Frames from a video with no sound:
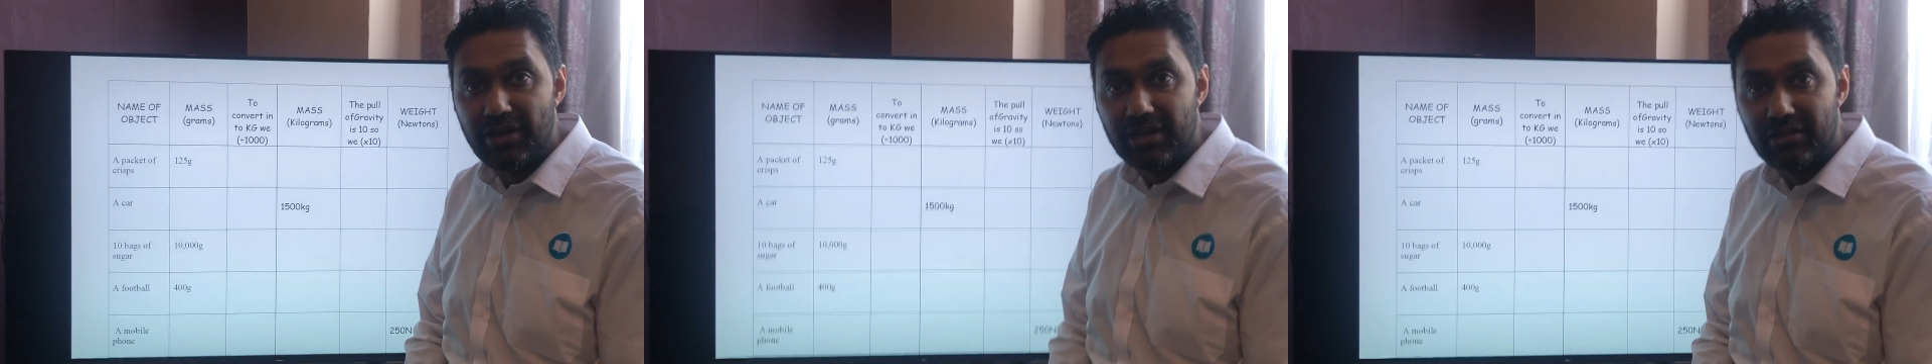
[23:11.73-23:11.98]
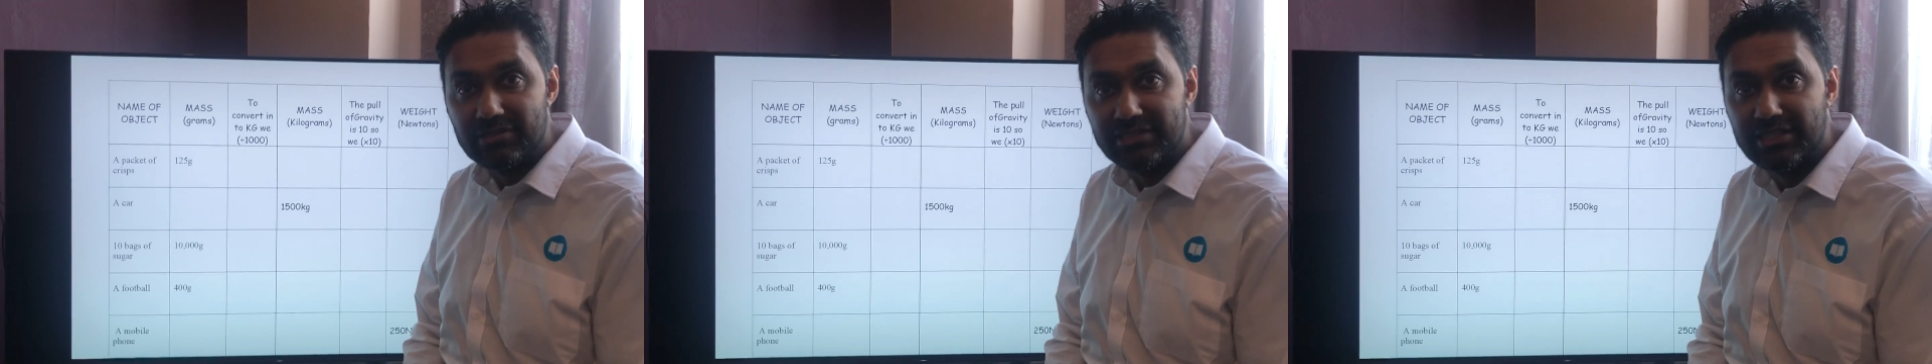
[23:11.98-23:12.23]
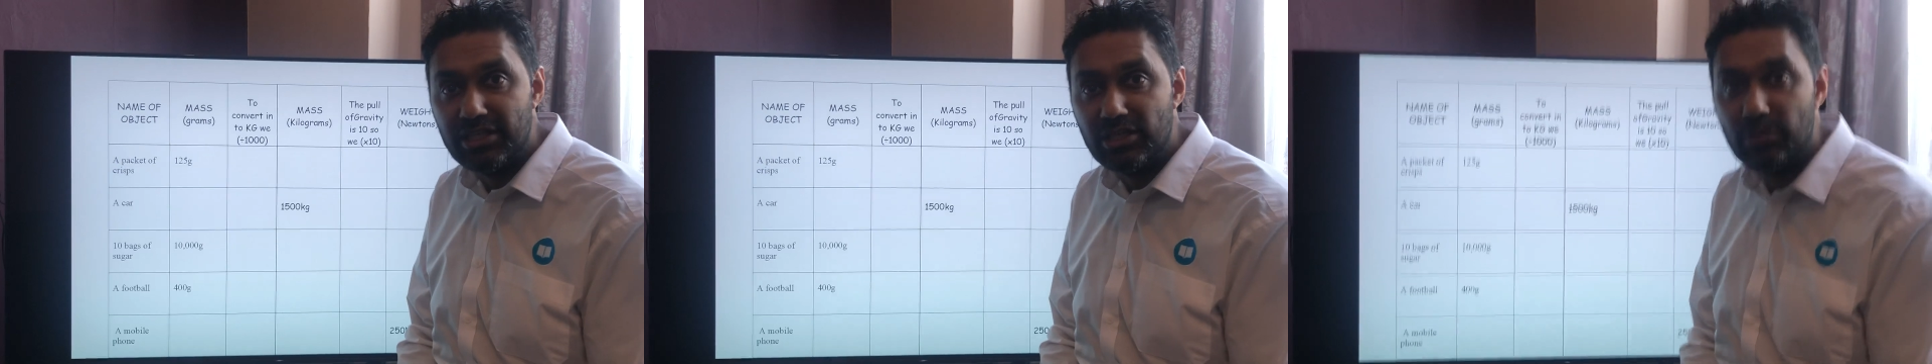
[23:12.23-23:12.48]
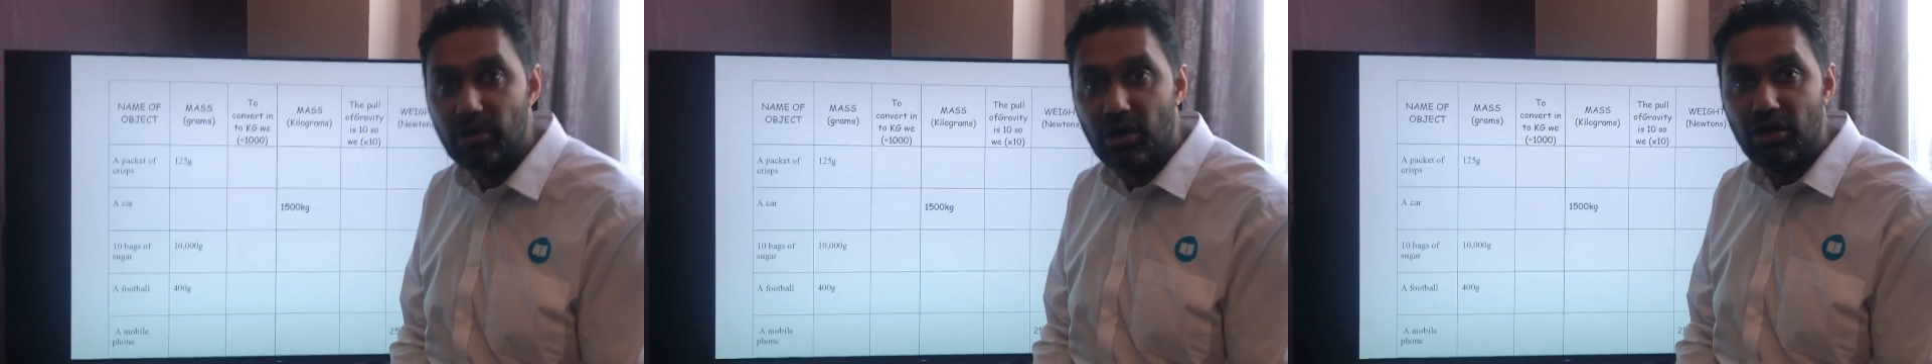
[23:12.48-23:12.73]
and I'll see
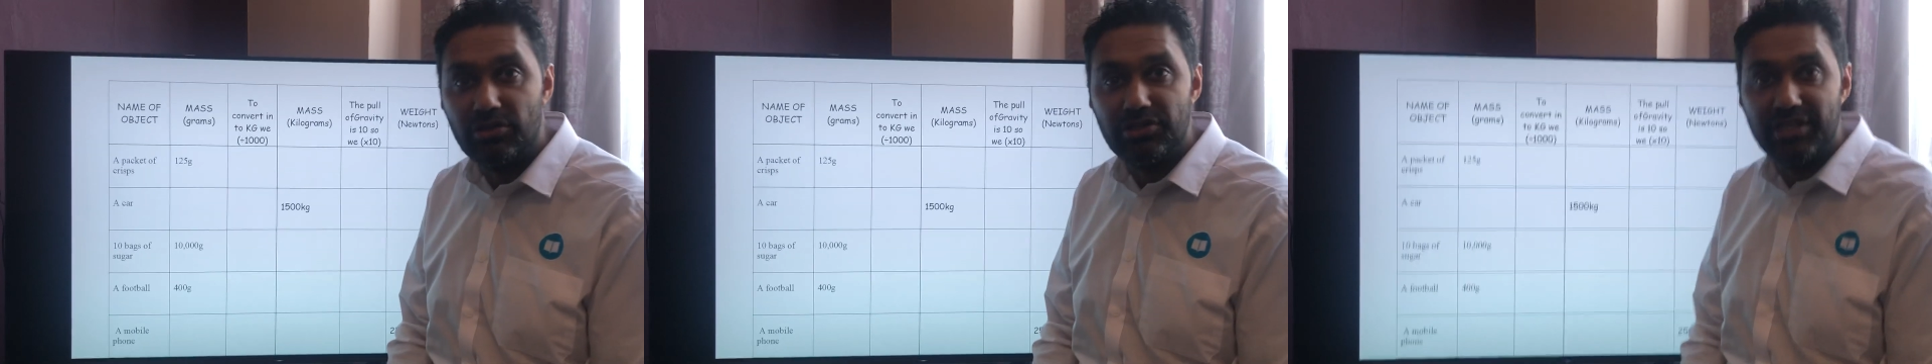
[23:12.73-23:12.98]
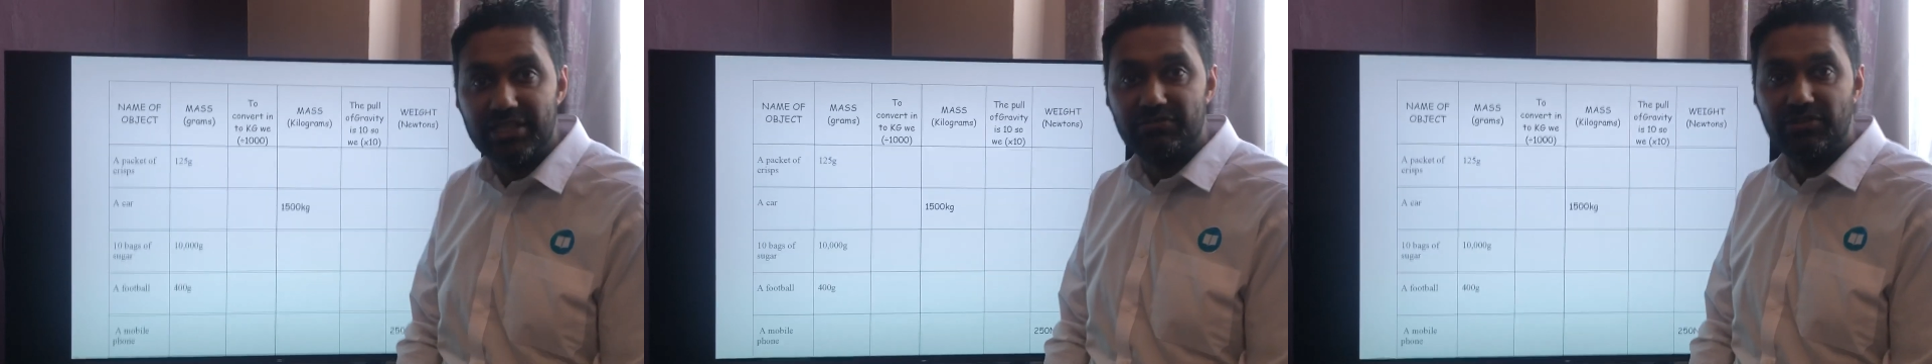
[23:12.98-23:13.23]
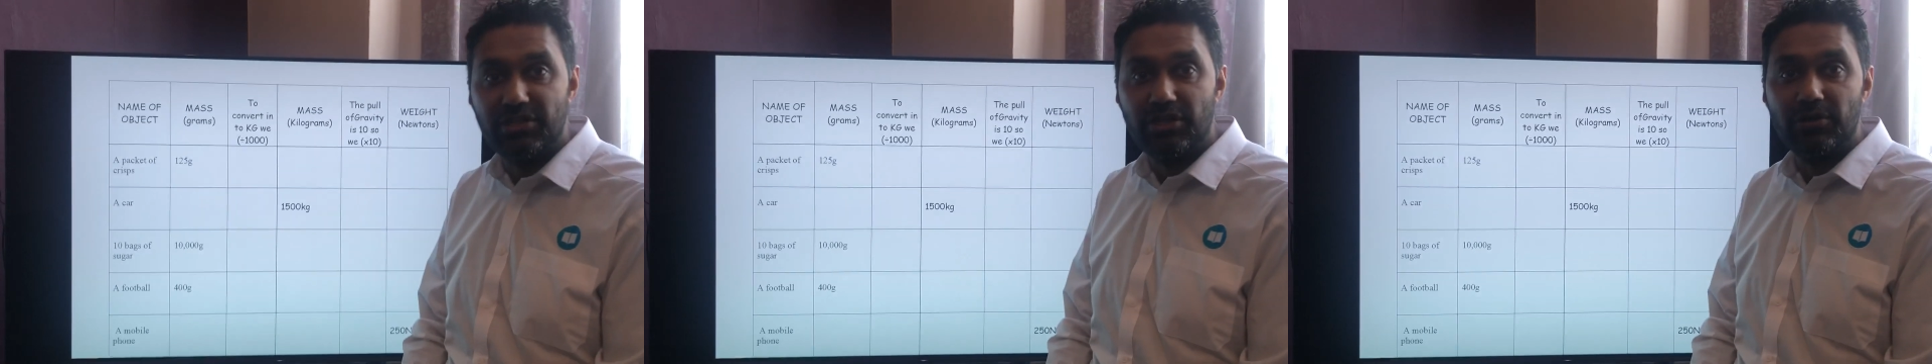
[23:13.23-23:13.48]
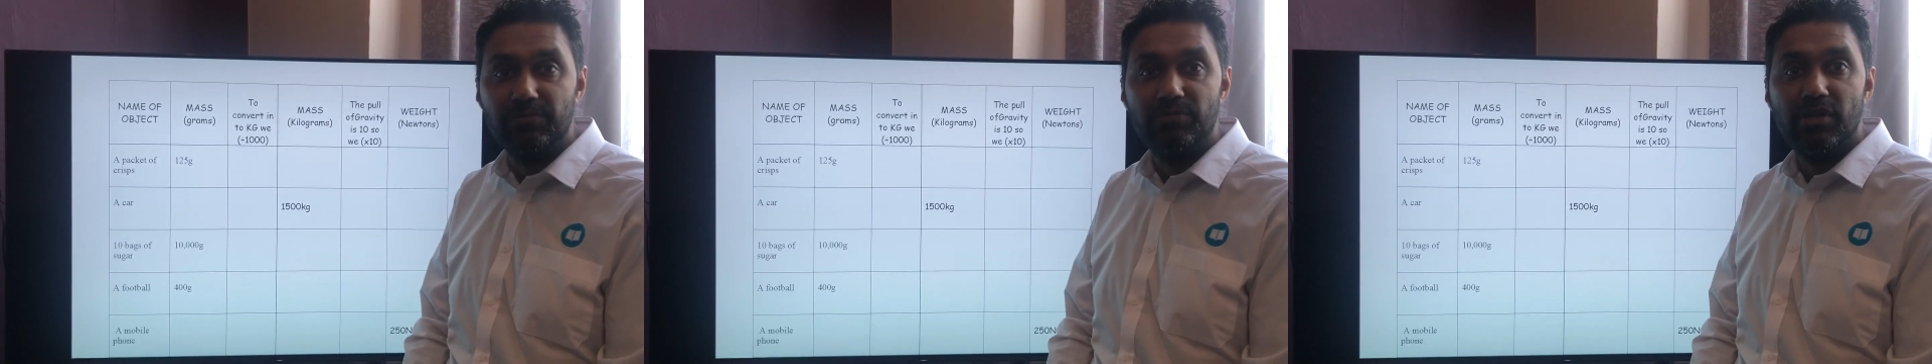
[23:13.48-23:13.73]
you on the next video.
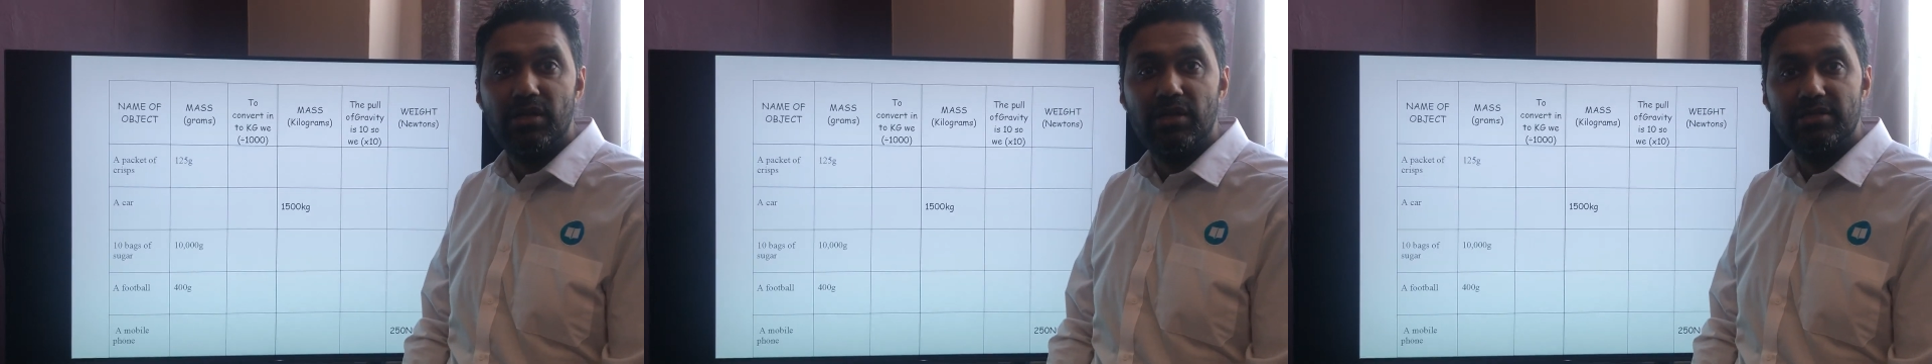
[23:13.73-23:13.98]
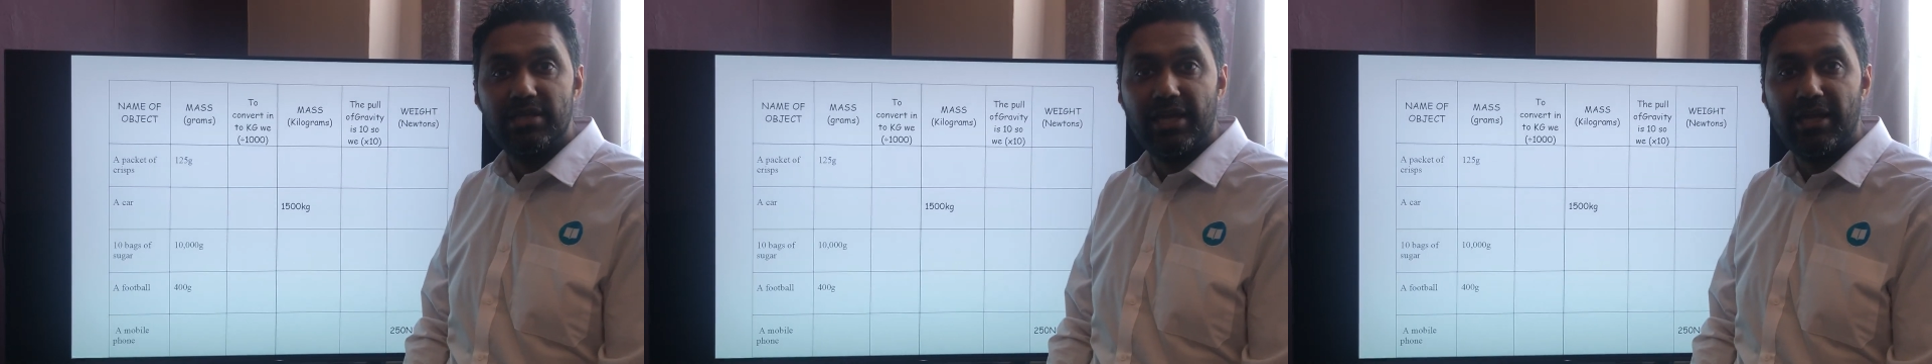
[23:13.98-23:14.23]
Take care.